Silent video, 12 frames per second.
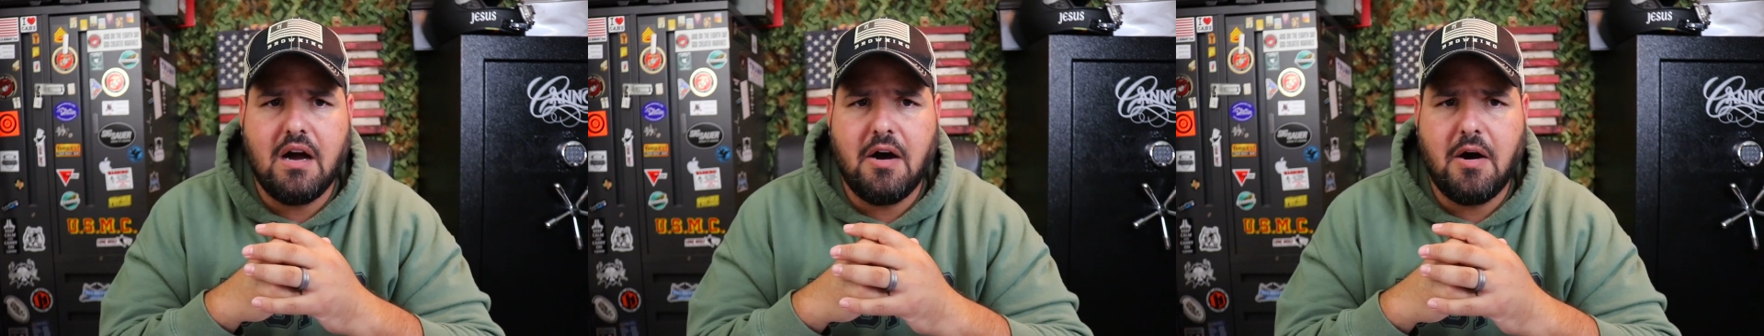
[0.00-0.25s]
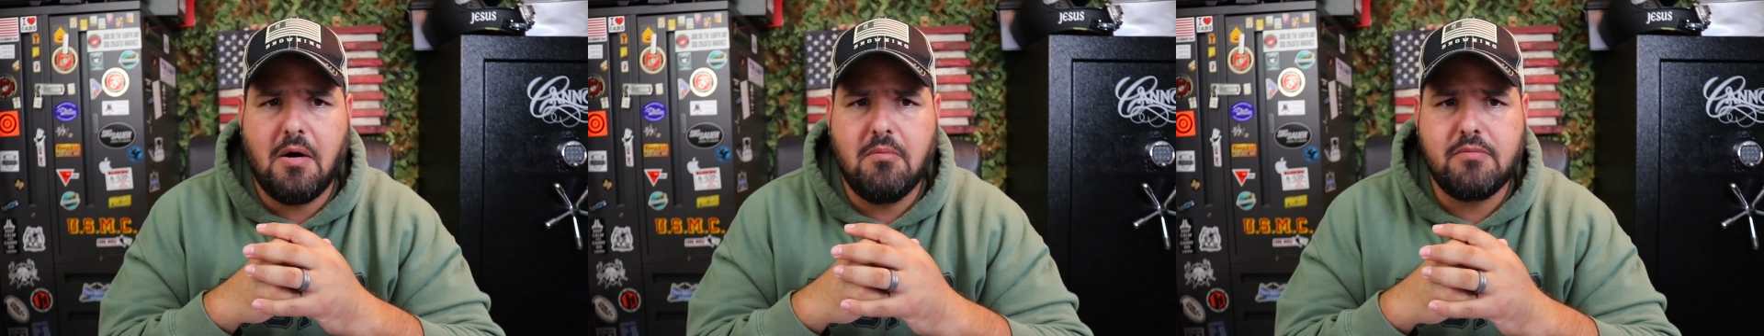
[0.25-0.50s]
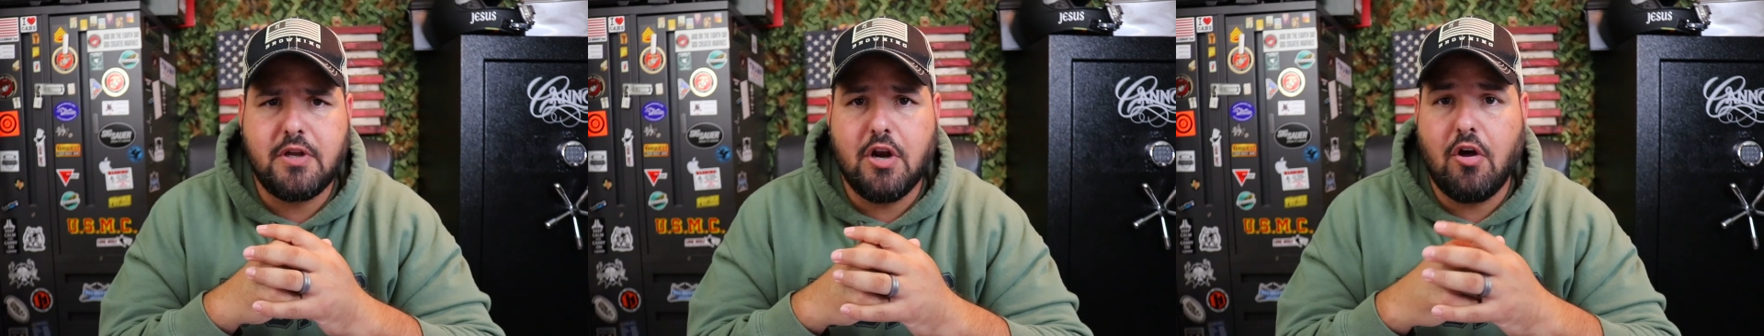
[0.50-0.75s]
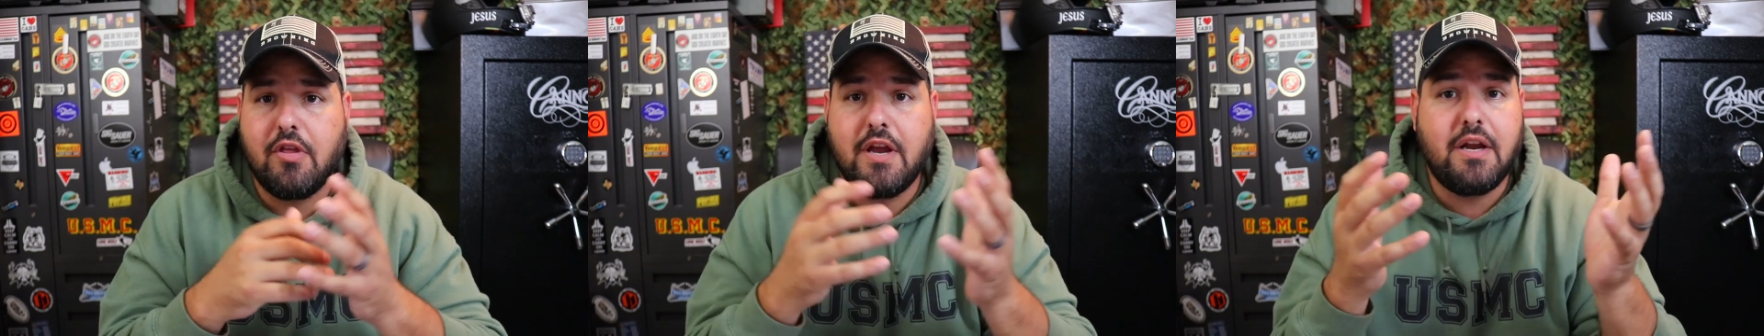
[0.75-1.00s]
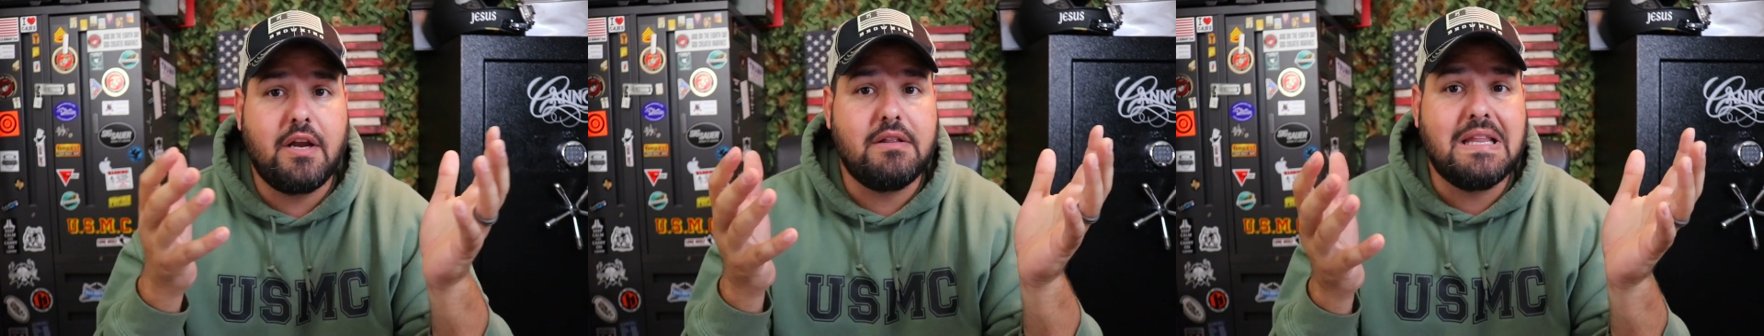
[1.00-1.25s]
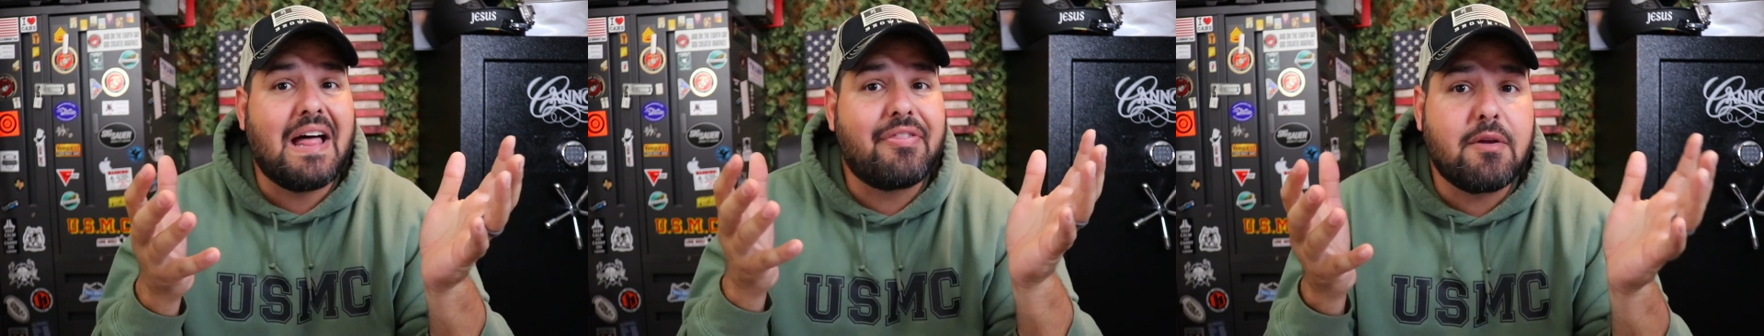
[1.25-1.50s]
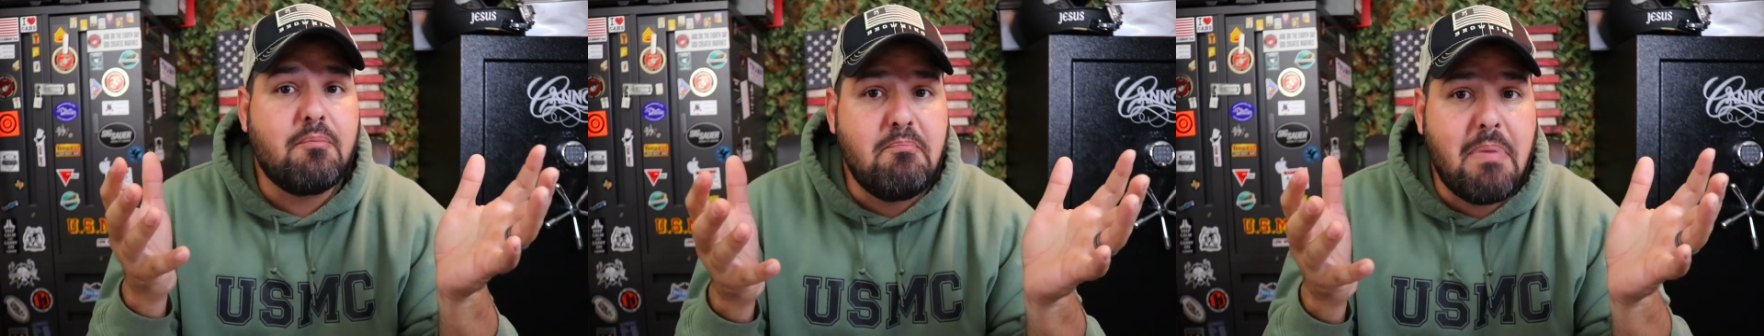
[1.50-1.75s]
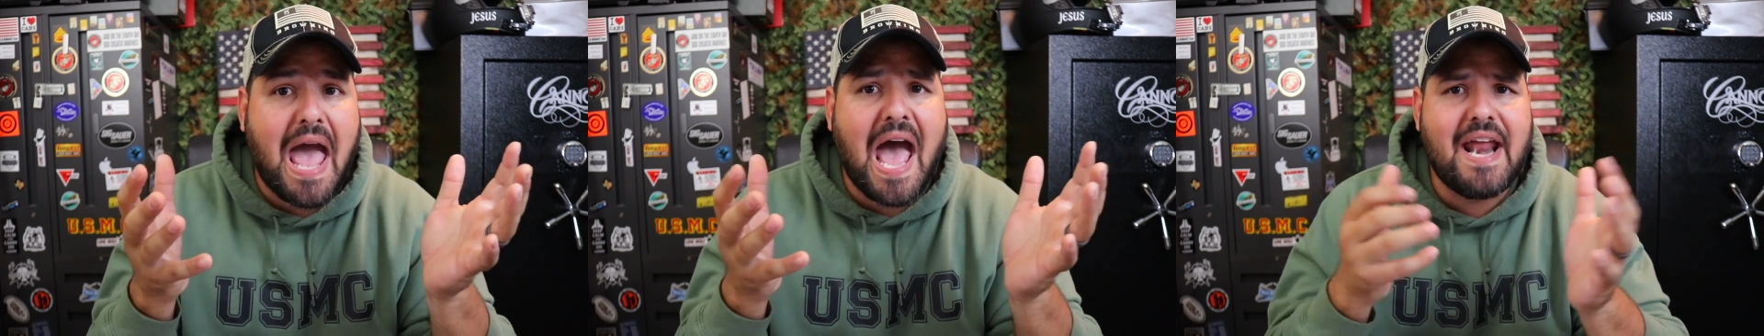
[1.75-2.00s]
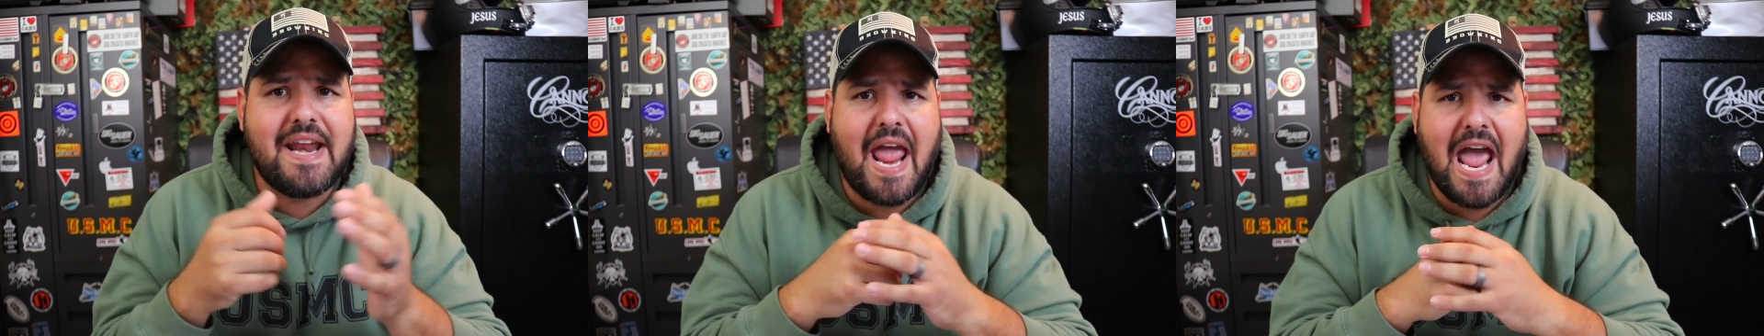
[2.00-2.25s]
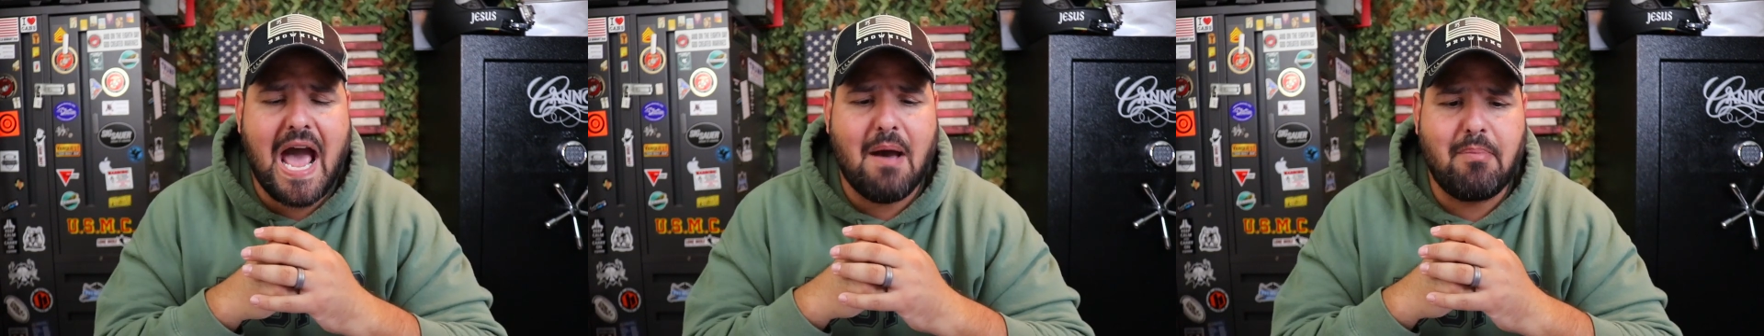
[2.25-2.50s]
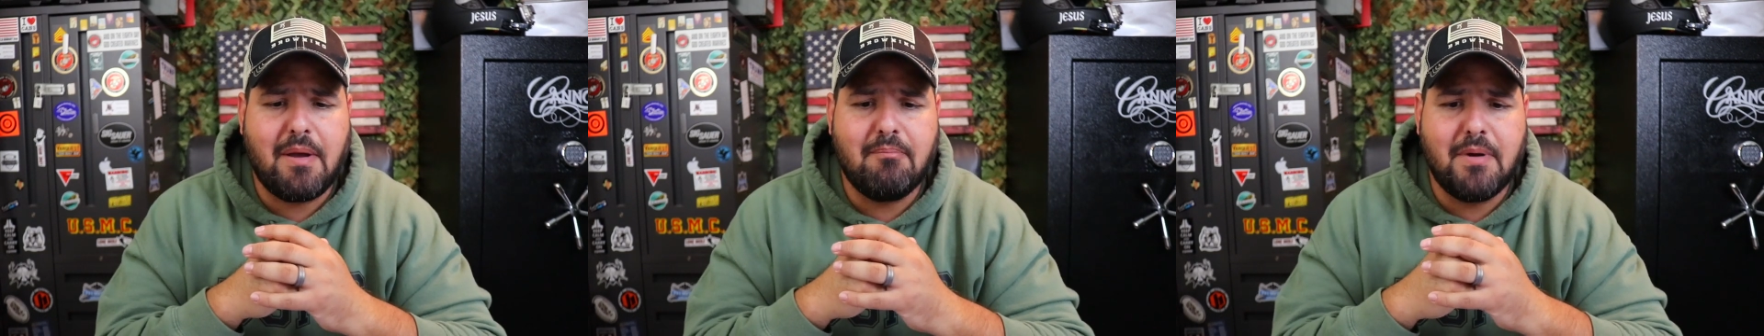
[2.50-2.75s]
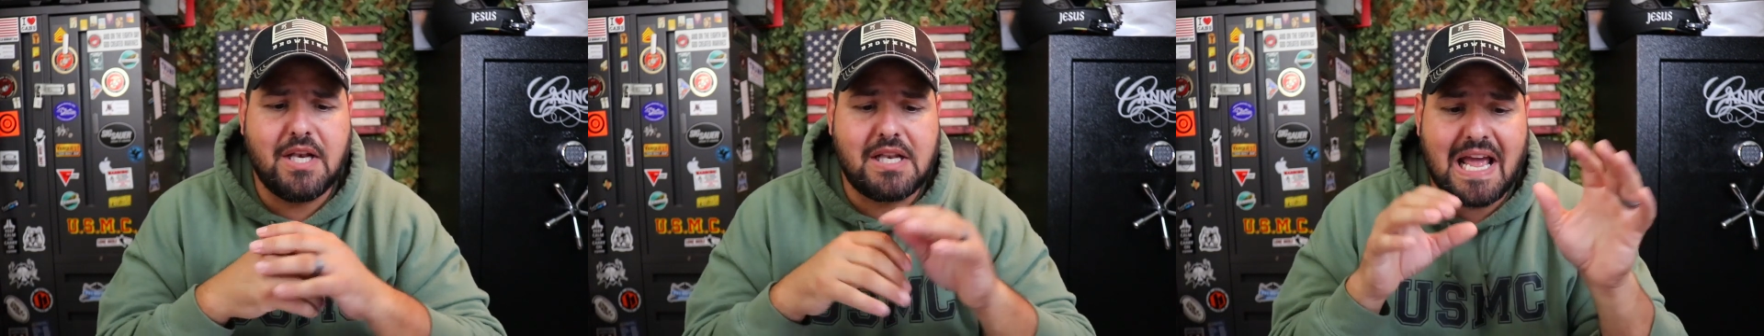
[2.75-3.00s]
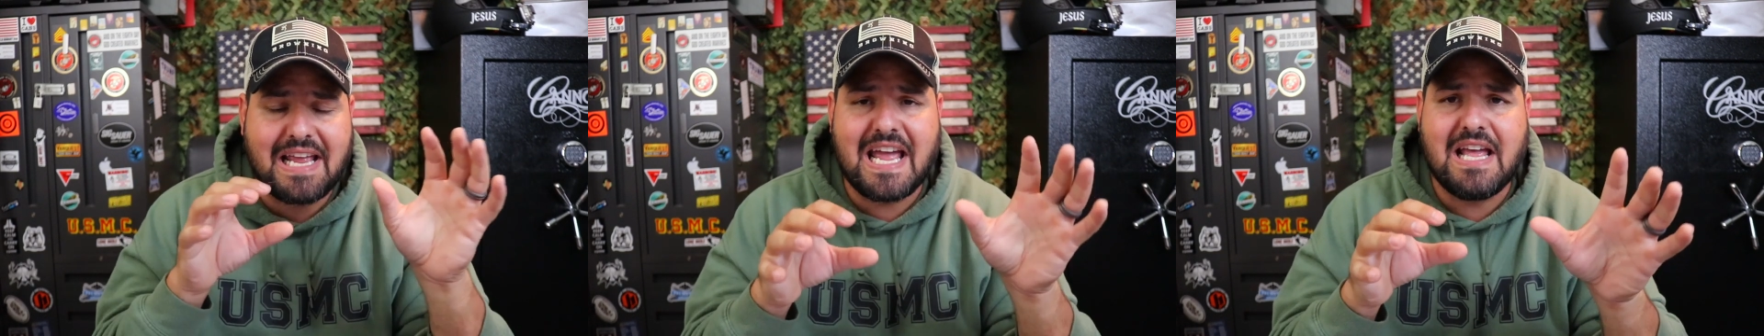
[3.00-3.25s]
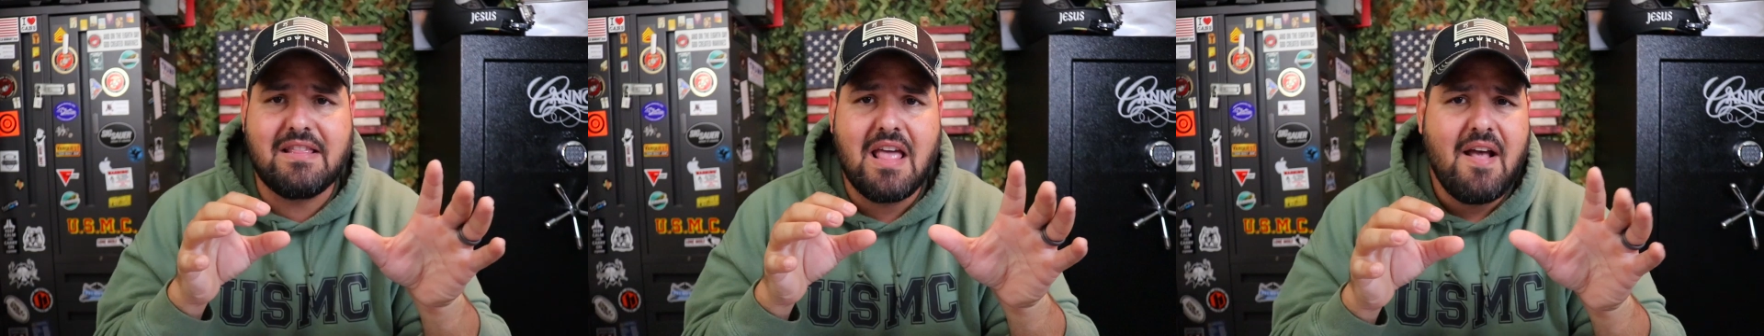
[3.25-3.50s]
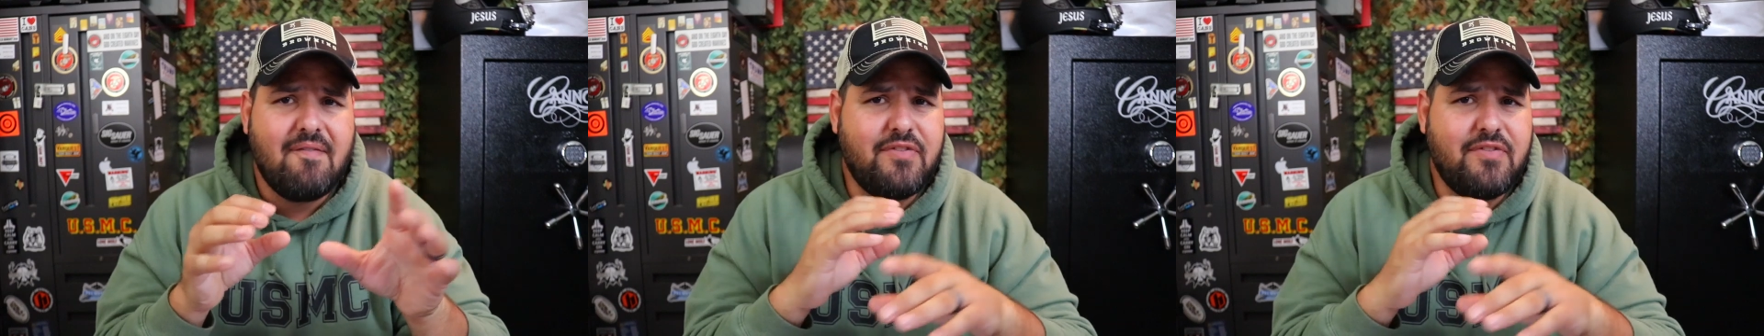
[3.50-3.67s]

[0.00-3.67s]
um, you know they nothing bad happened but again